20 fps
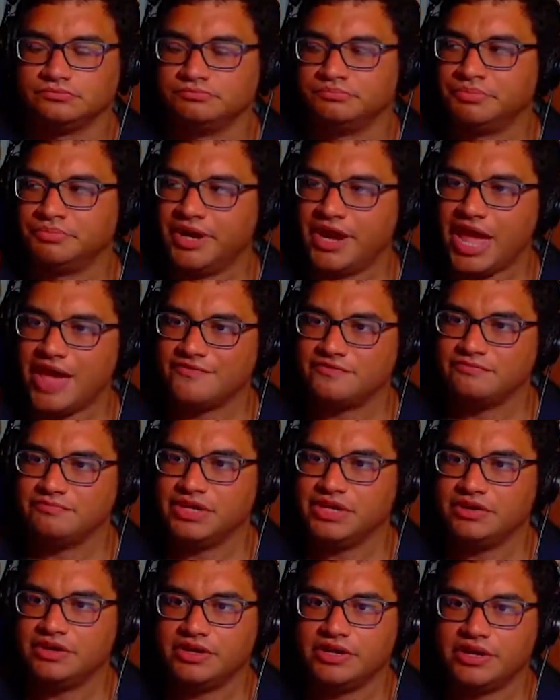But I haven't
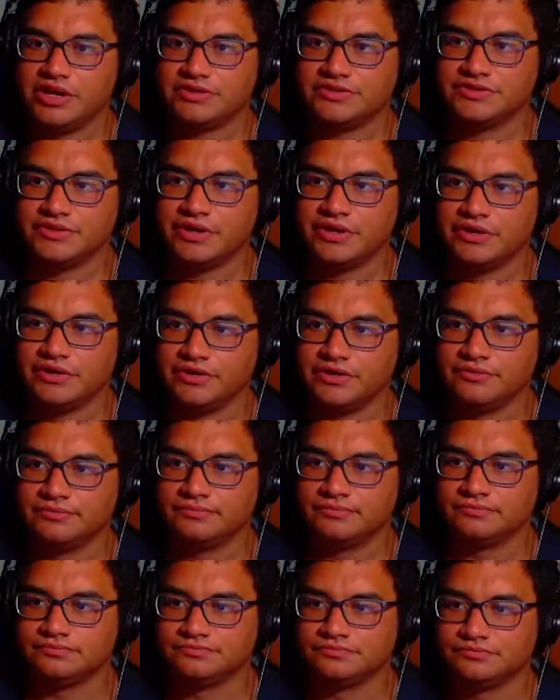beaten it yet, so I don't know.
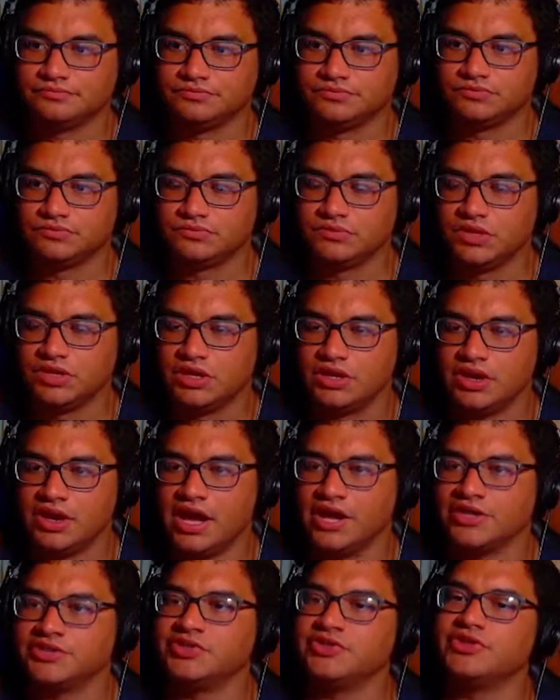
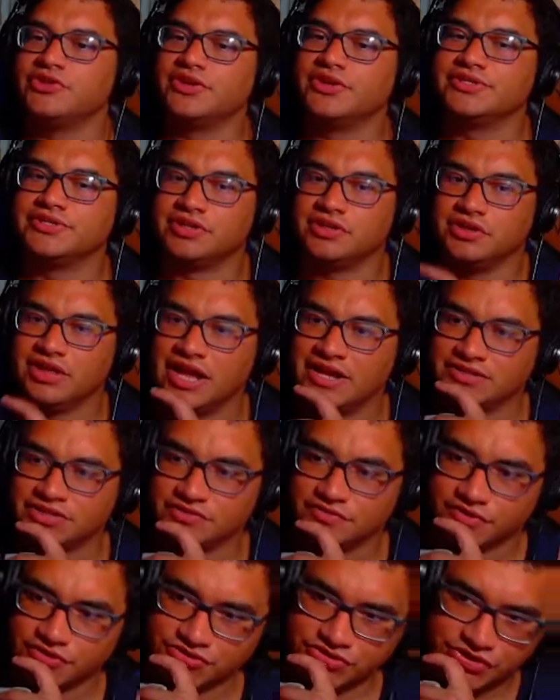Actually, there is the classic
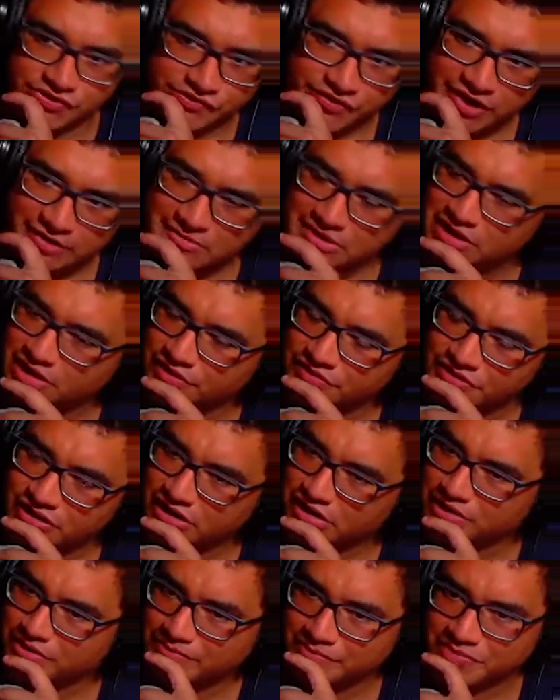version of Rayman on
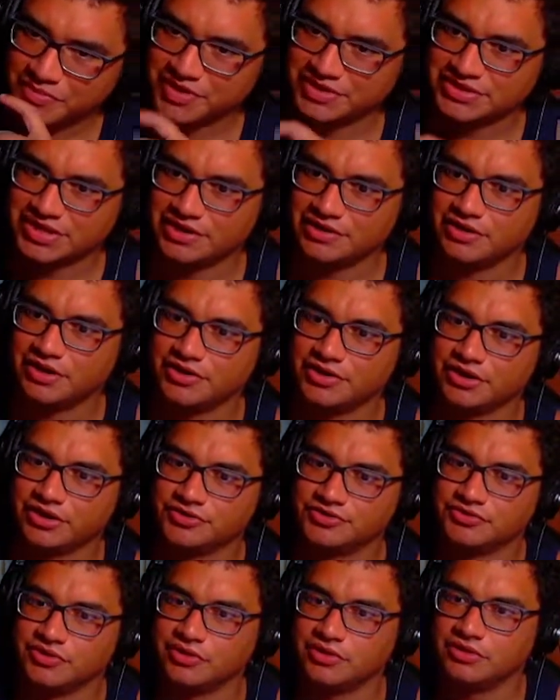there, but it's kind of hard to
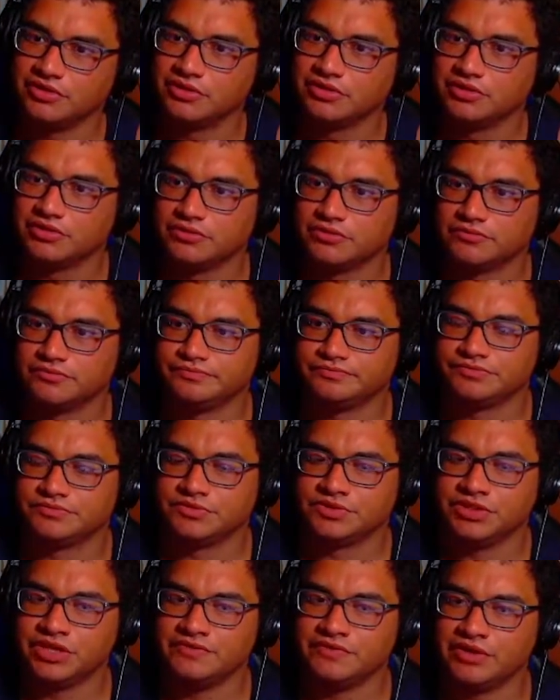control.
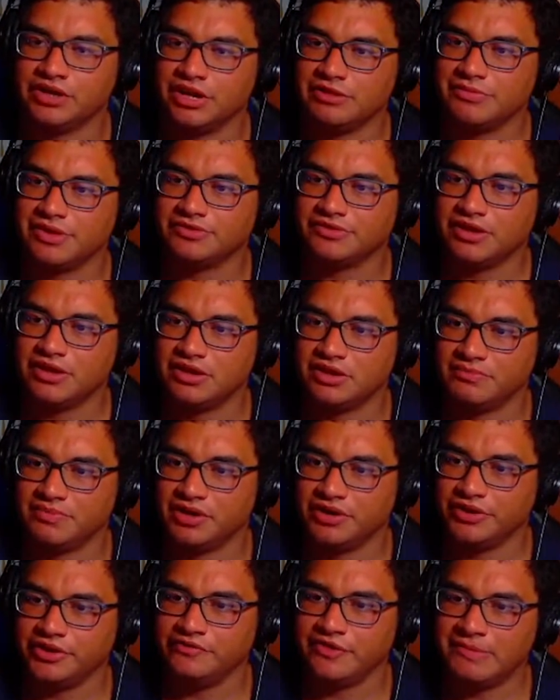So I forgot about that. And
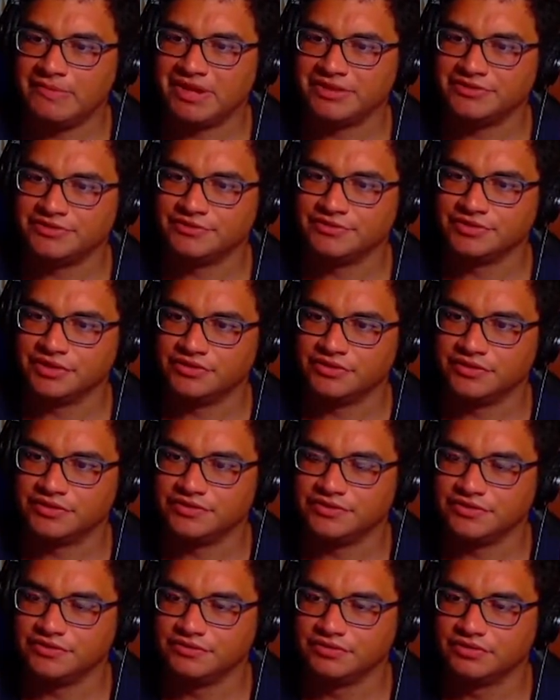apparently Rayman 2 is on there, so...